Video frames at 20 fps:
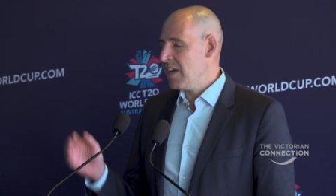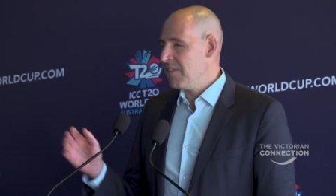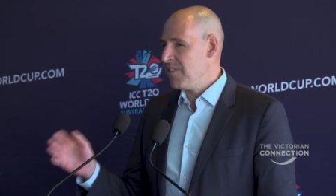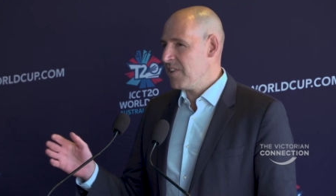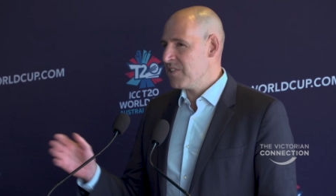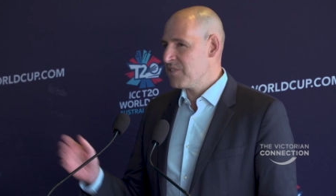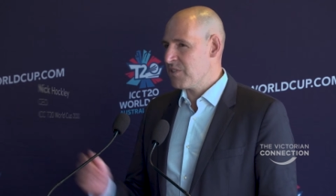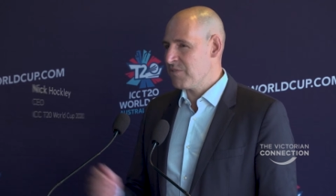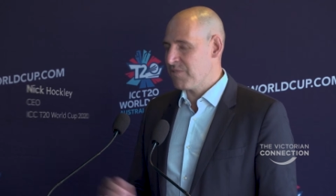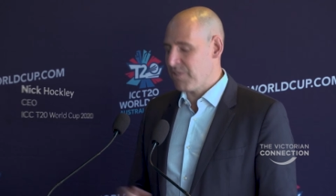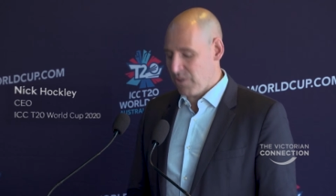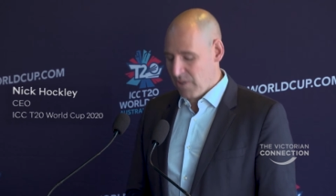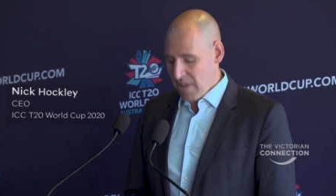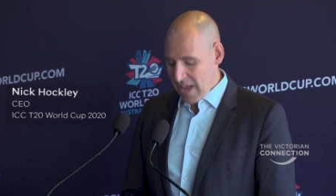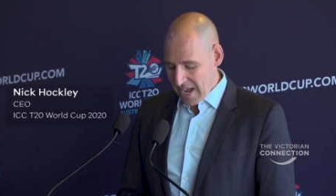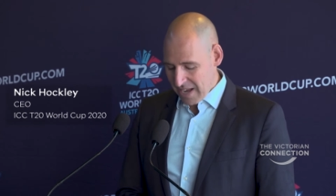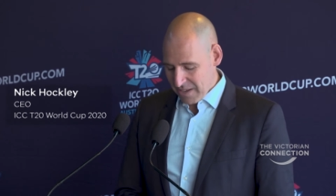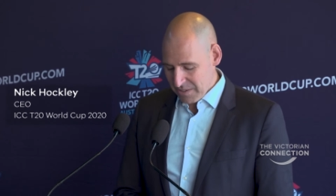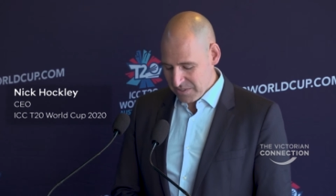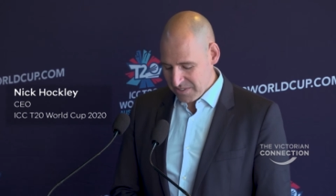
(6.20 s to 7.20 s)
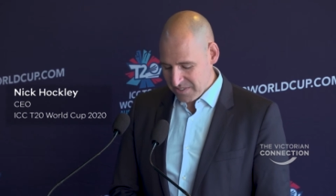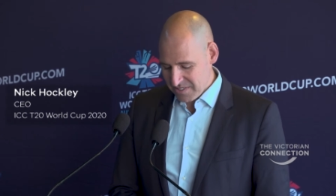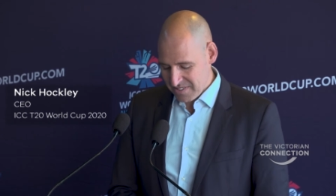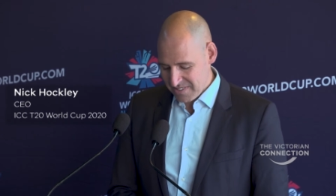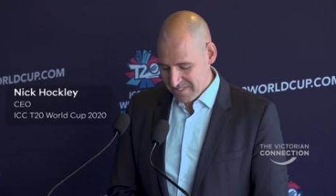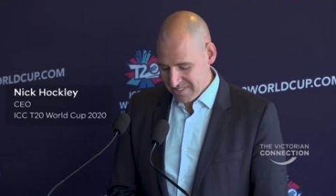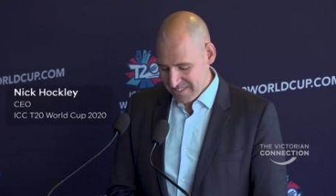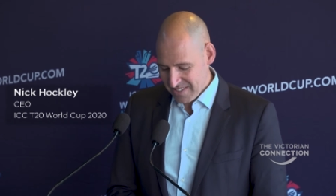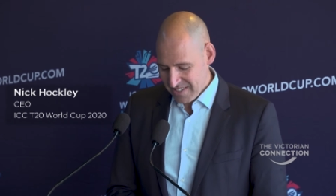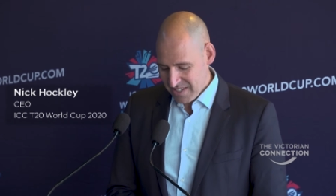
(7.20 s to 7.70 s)
If it's a full house,
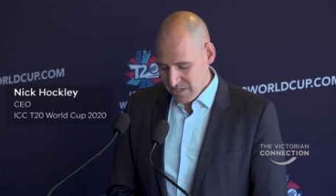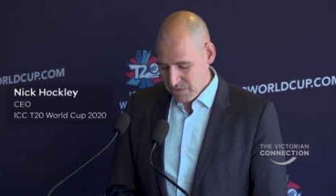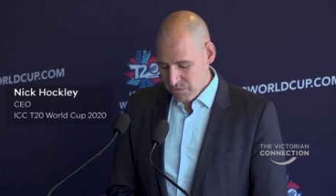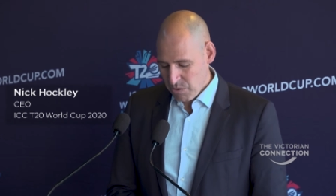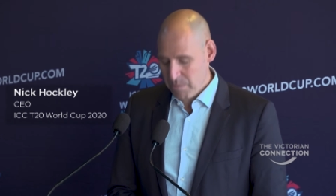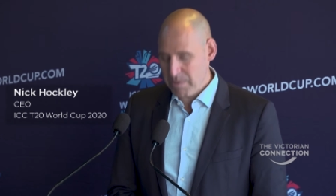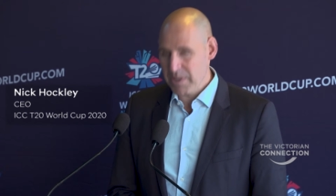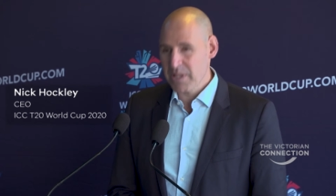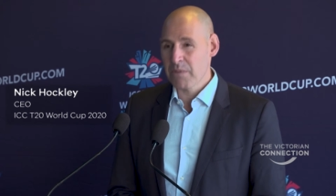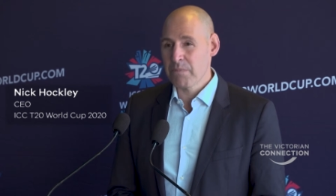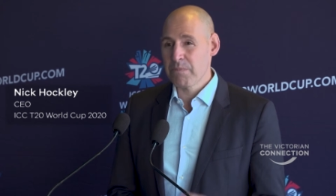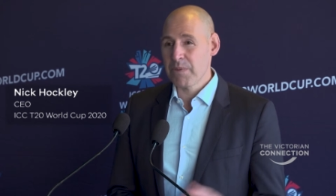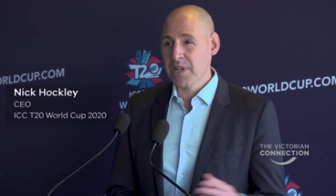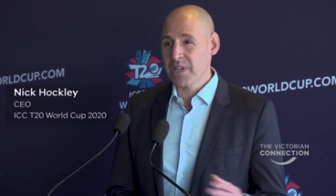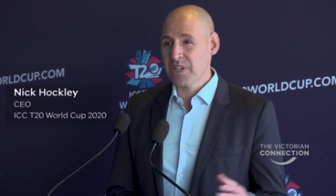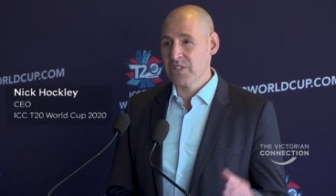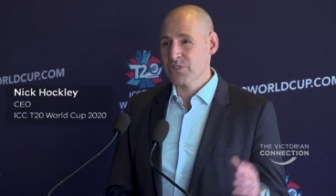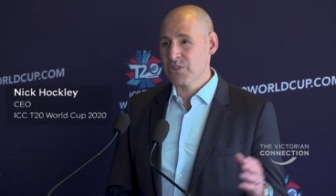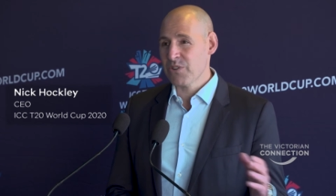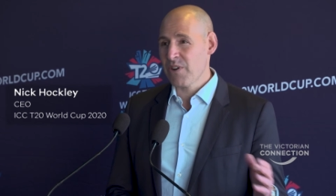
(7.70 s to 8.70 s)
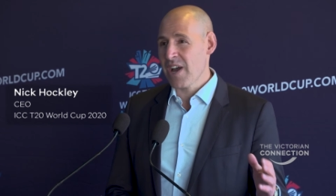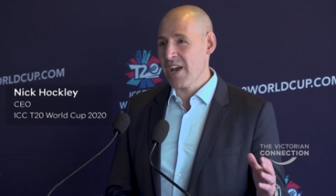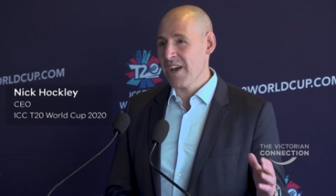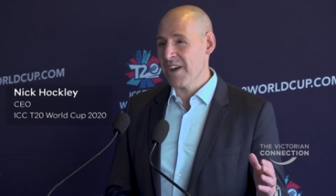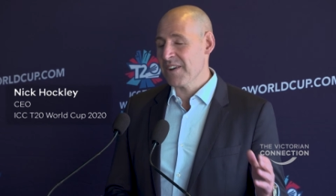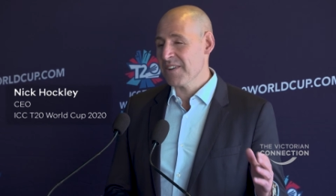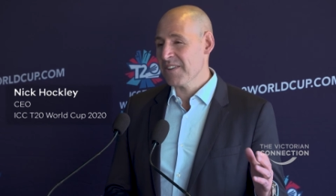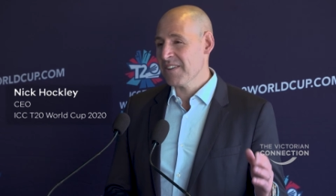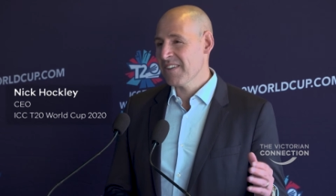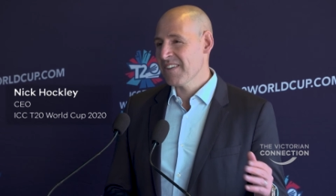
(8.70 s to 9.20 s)
will be the biggest
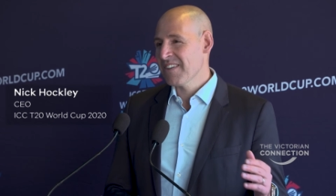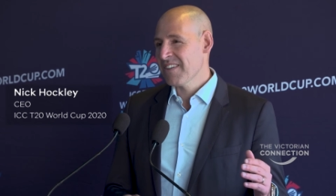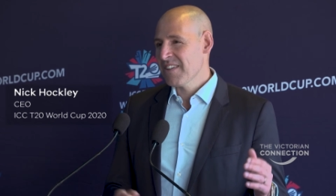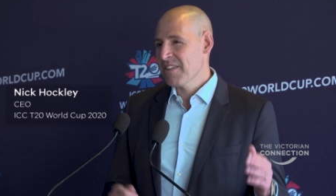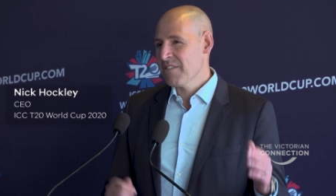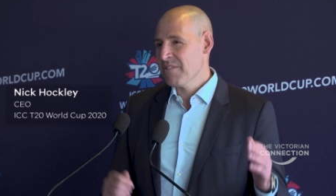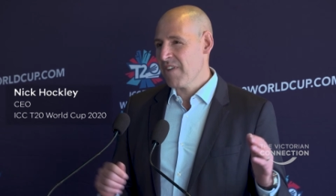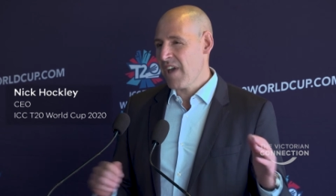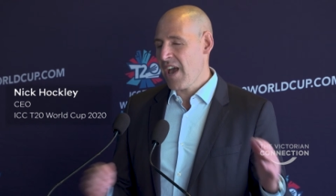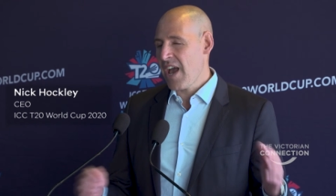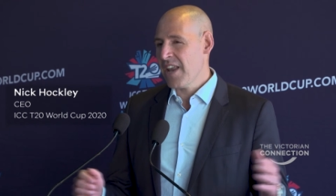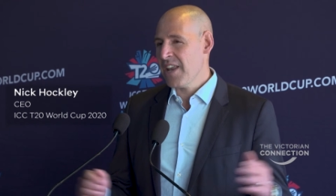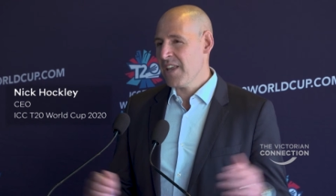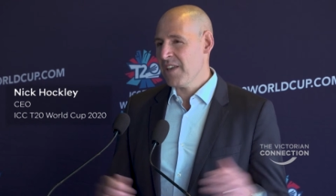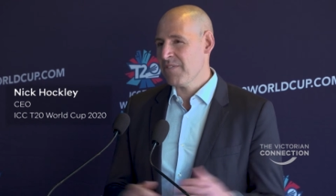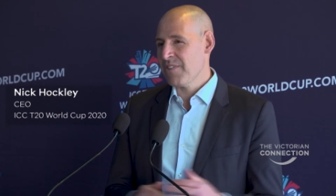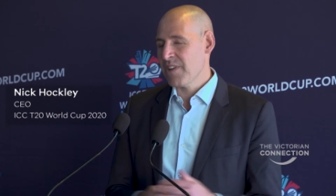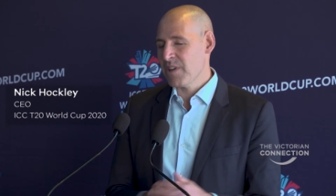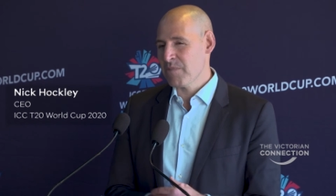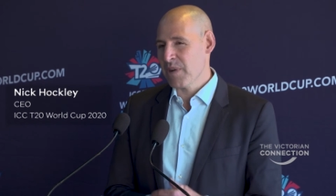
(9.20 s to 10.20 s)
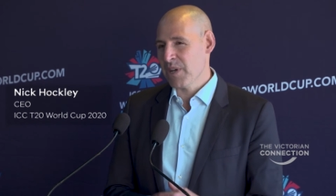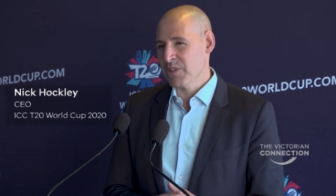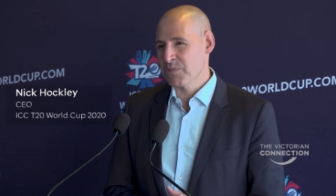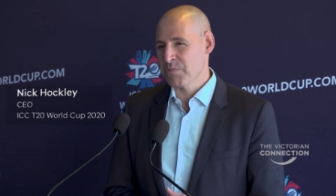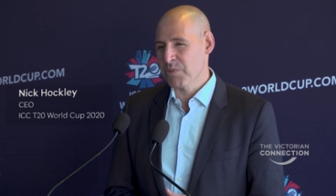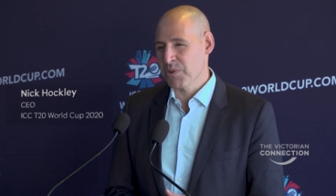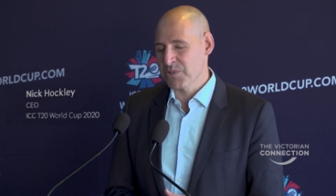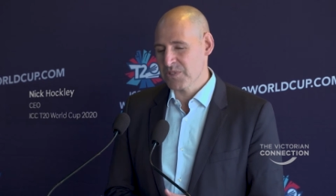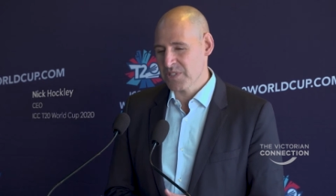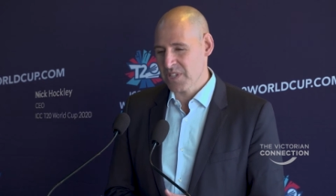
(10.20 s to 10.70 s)
crowd for any female
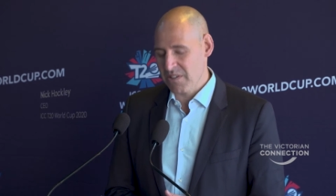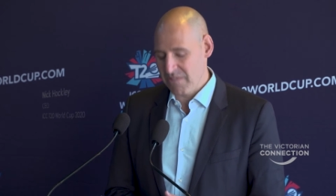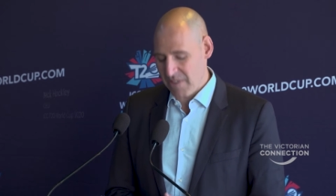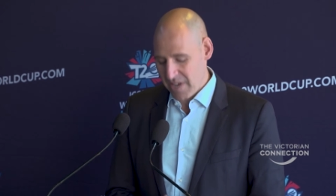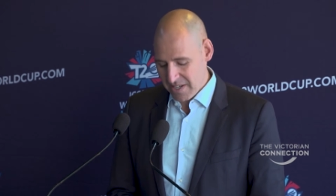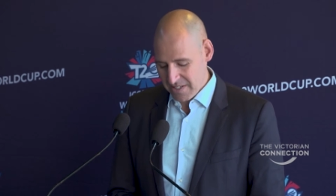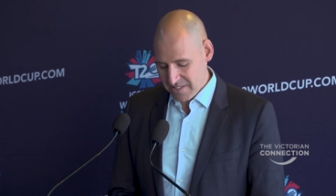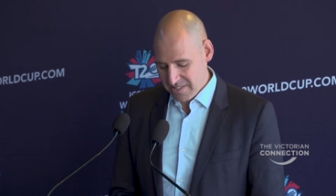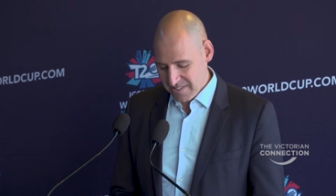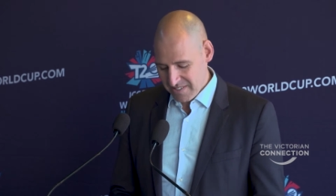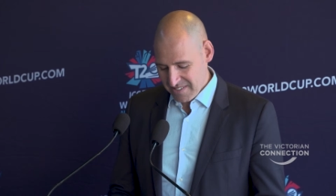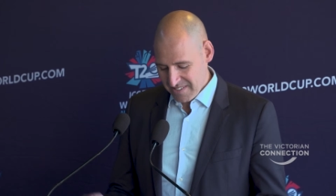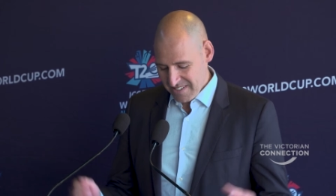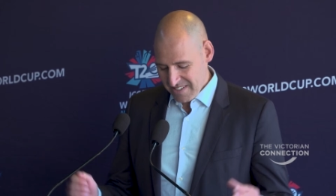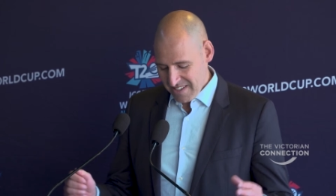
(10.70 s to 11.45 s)
sporting event